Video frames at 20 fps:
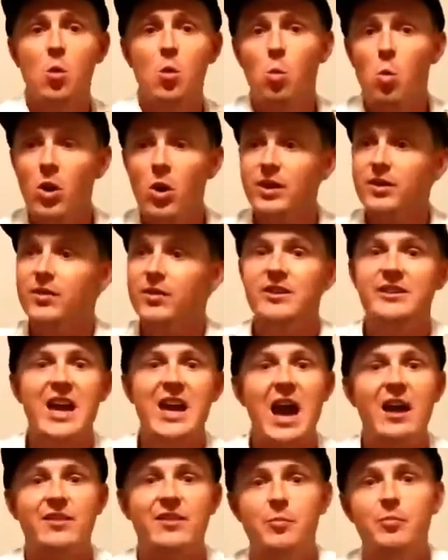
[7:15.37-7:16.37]
What is the
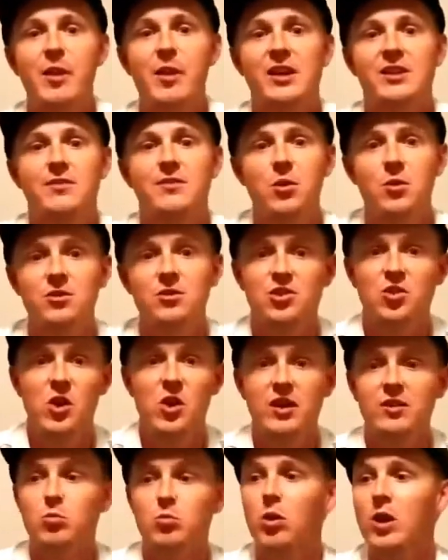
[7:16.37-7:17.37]
tax impact of those
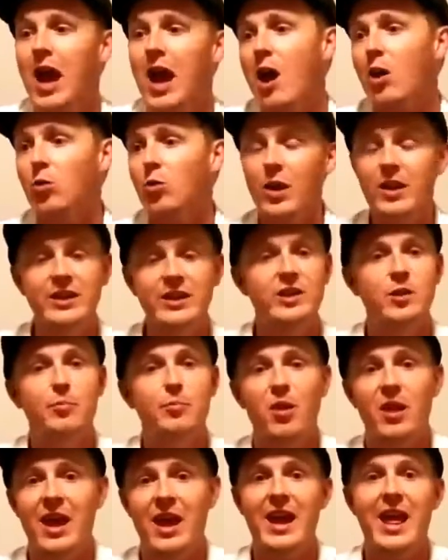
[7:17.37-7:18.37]
trades? How do I need to
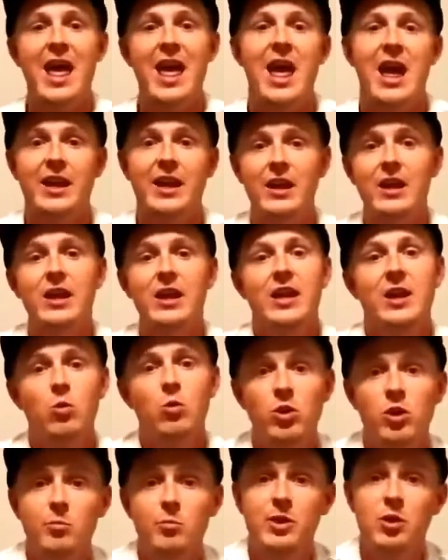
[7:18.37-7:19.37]
plan ahead in
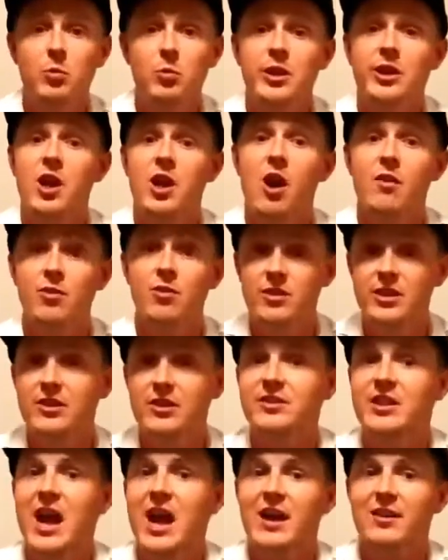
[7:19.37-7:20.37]
order to be able to cover
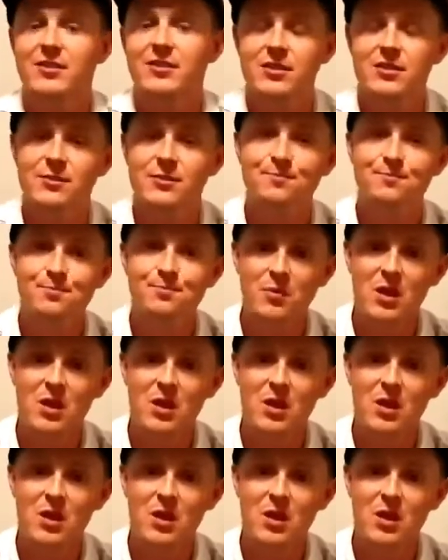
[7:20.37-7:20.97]
these taxes?